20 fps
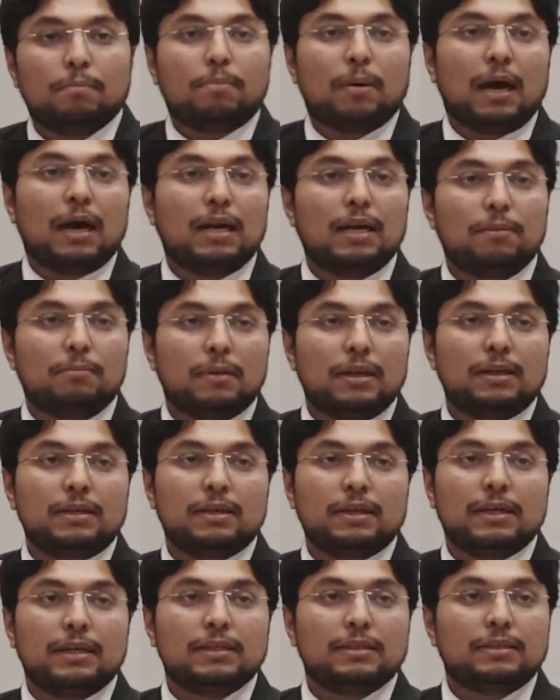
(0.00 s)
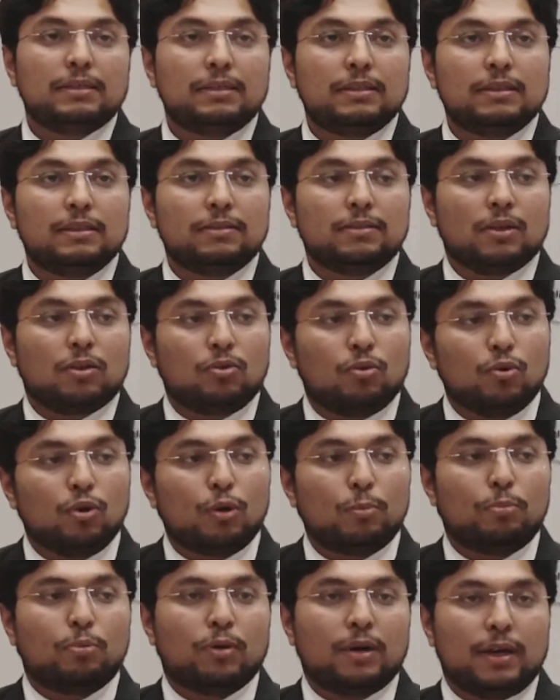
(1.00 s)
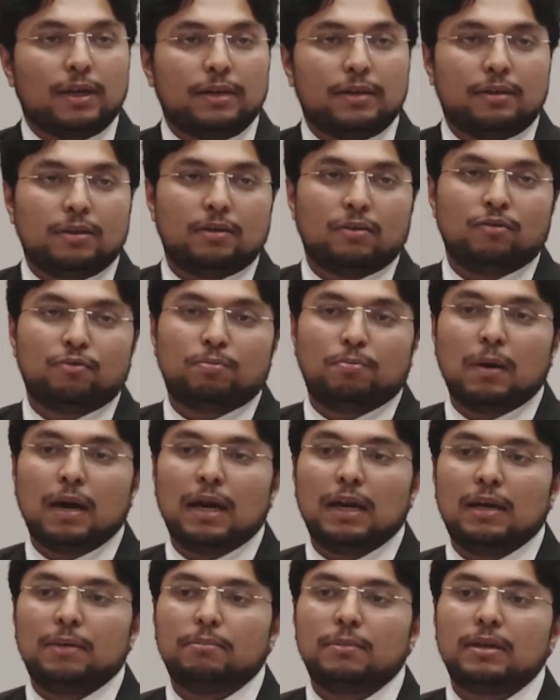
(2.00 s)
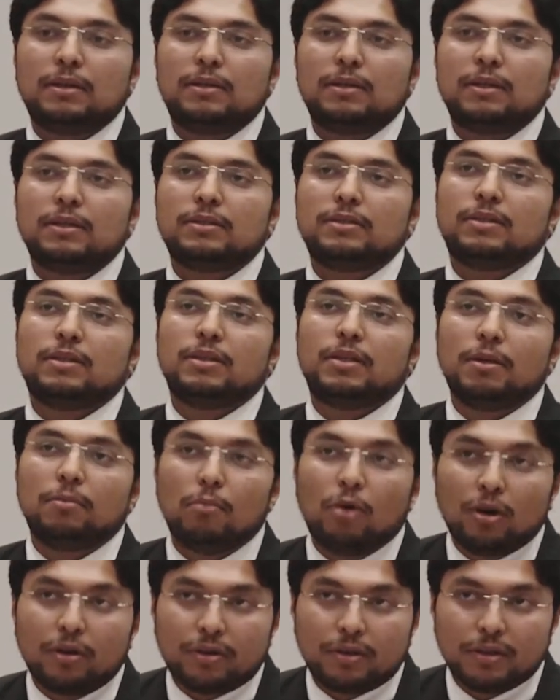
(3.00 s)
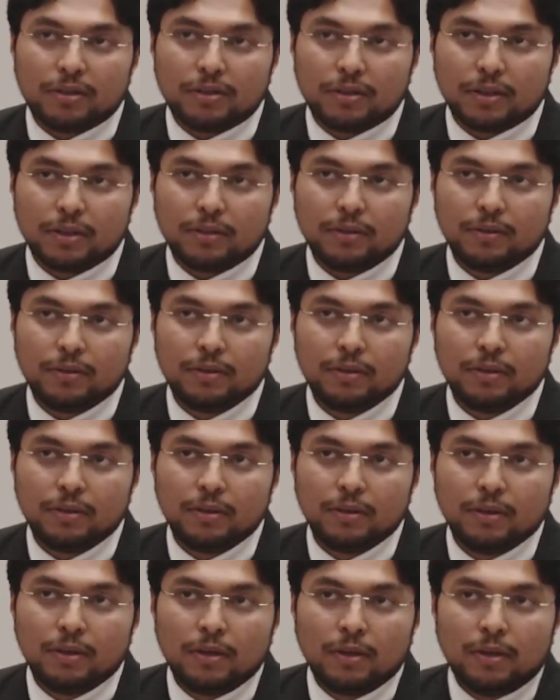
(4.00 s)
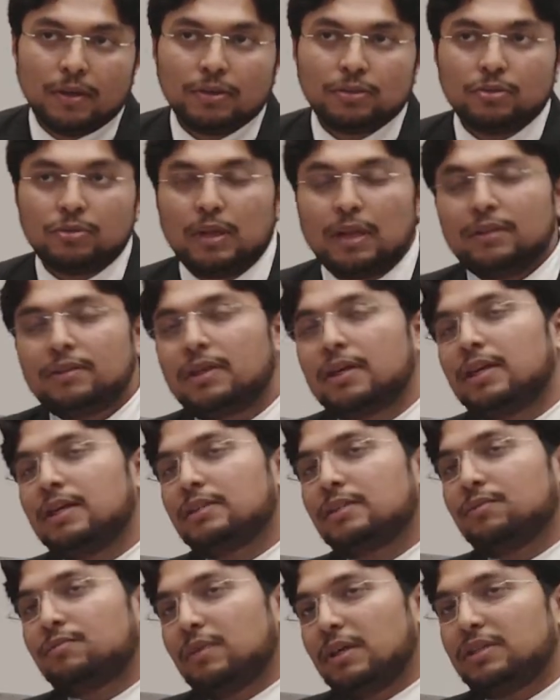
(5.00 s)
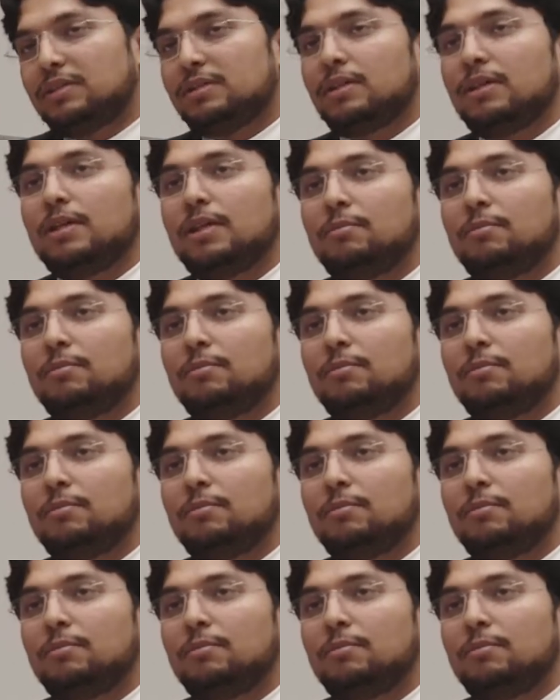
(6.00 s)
parliament is the core point of parliament is the democracy. So then there is a Western